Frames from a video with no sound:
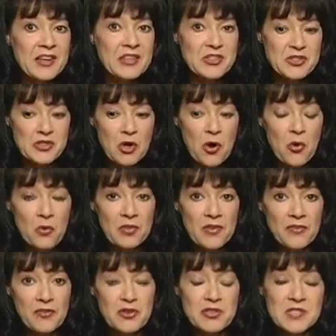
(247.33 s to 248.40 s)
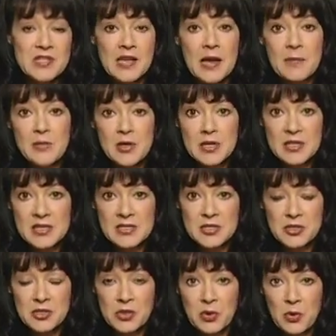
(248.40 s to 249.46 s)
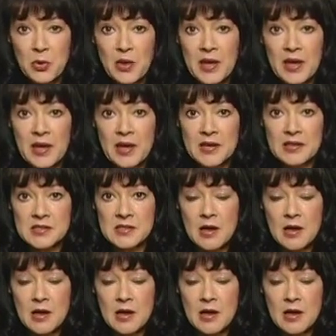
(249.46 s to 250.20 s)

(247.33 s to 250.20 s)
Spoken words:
So the first thing I'm going to need to do is,